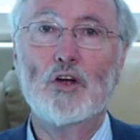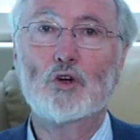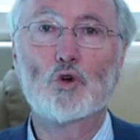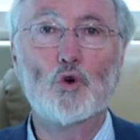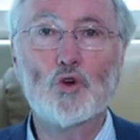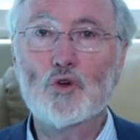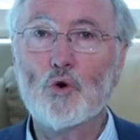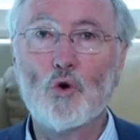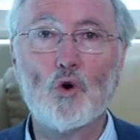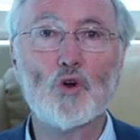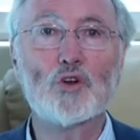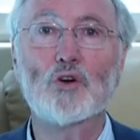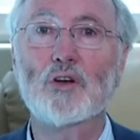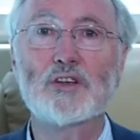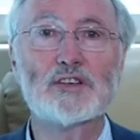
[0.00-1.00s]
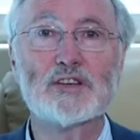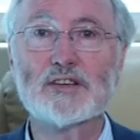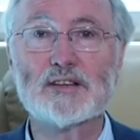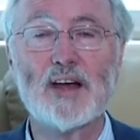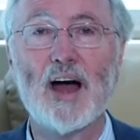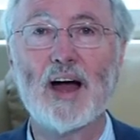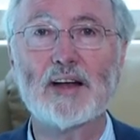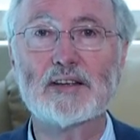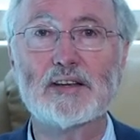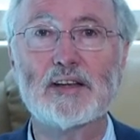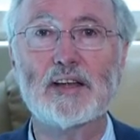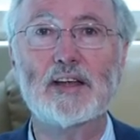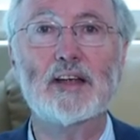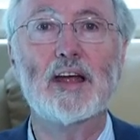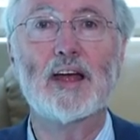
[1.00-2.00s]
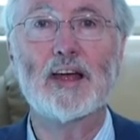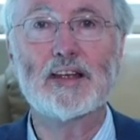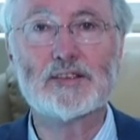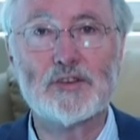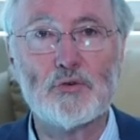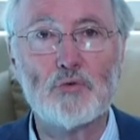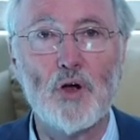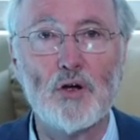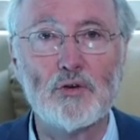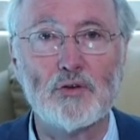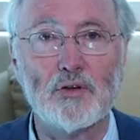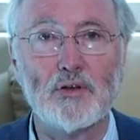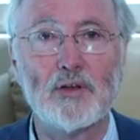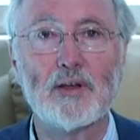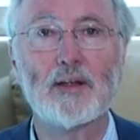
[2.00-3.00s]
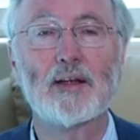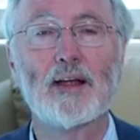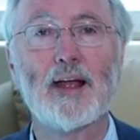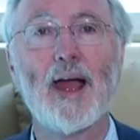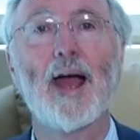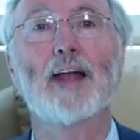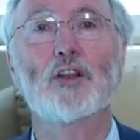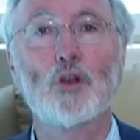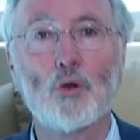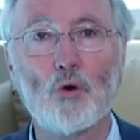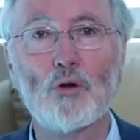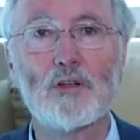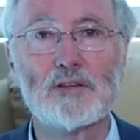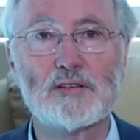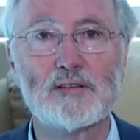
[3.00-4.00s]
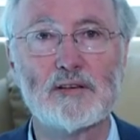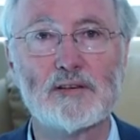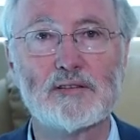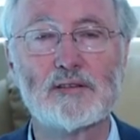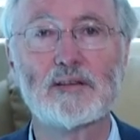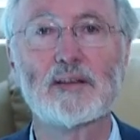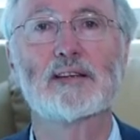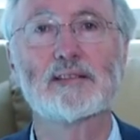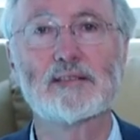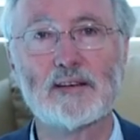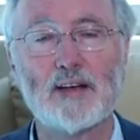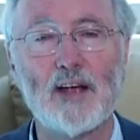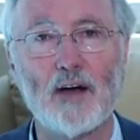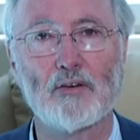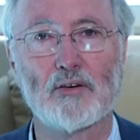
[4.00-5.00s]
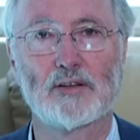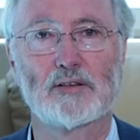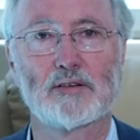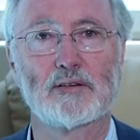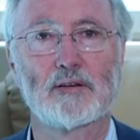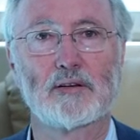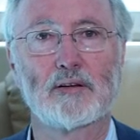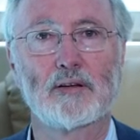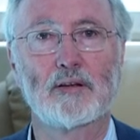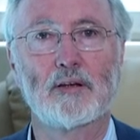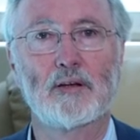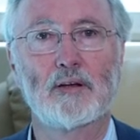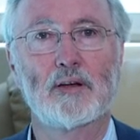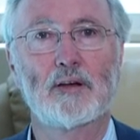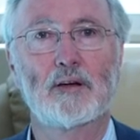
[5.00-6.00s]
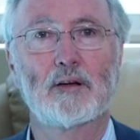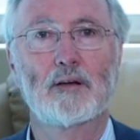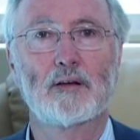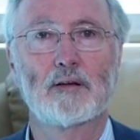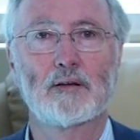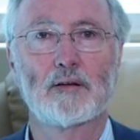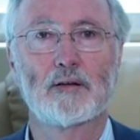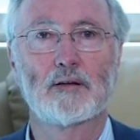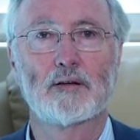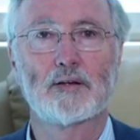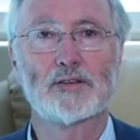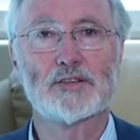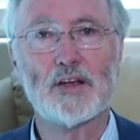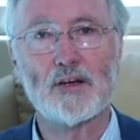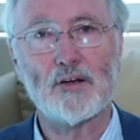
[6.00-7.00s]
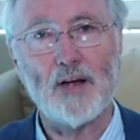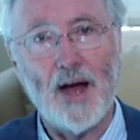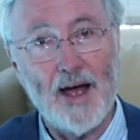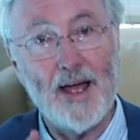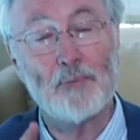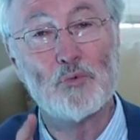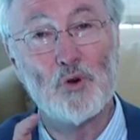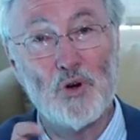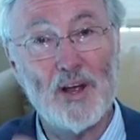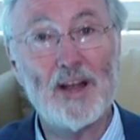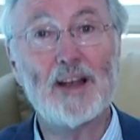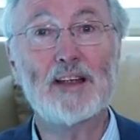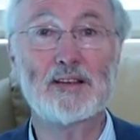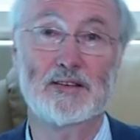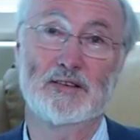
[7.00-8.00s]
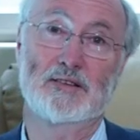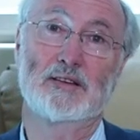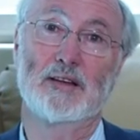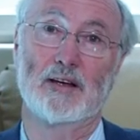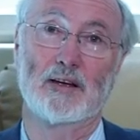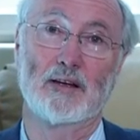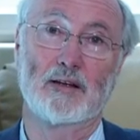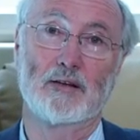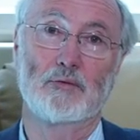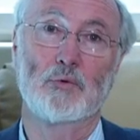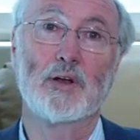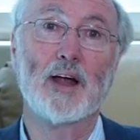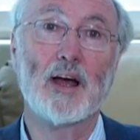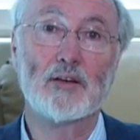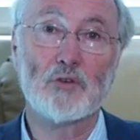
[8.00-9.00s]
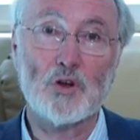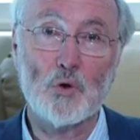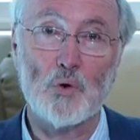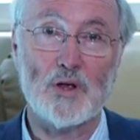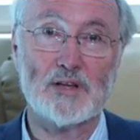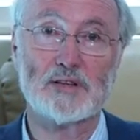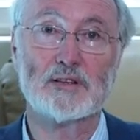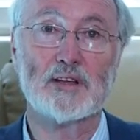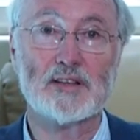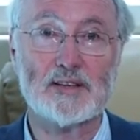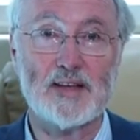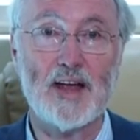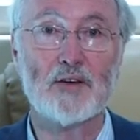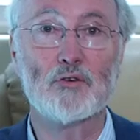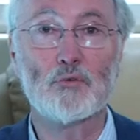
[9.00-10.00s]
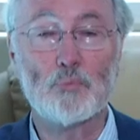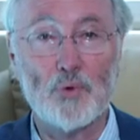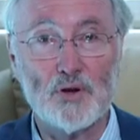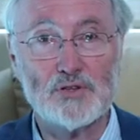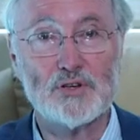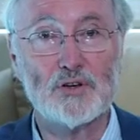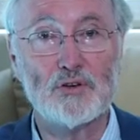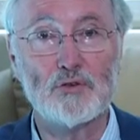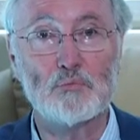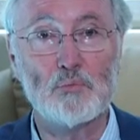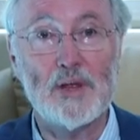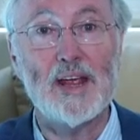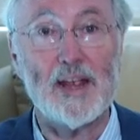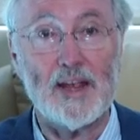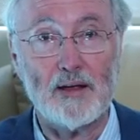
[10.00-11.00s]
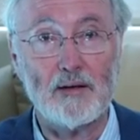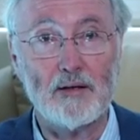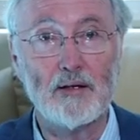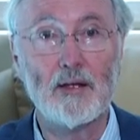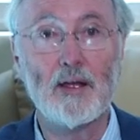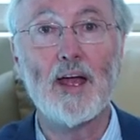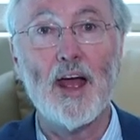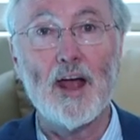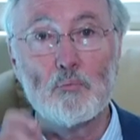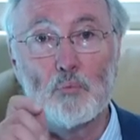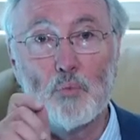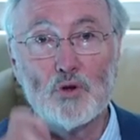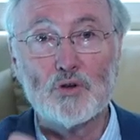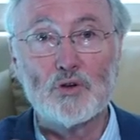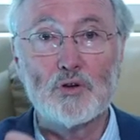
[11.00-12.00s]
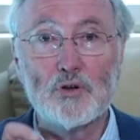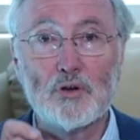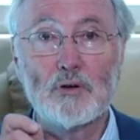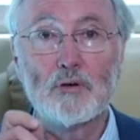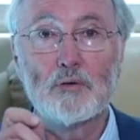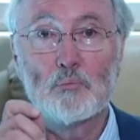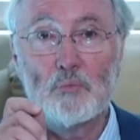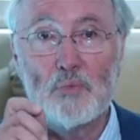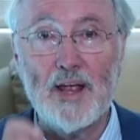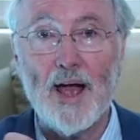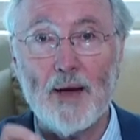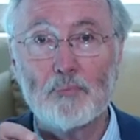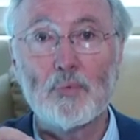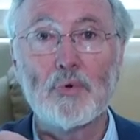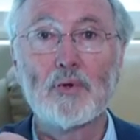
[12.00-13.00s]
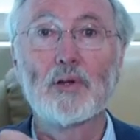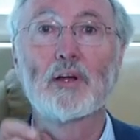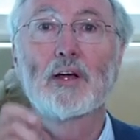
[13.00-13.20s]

good order in society is eroded and lawlessness is encouraged. So I am really sincere when I request that SANRAL prosecute me and put me up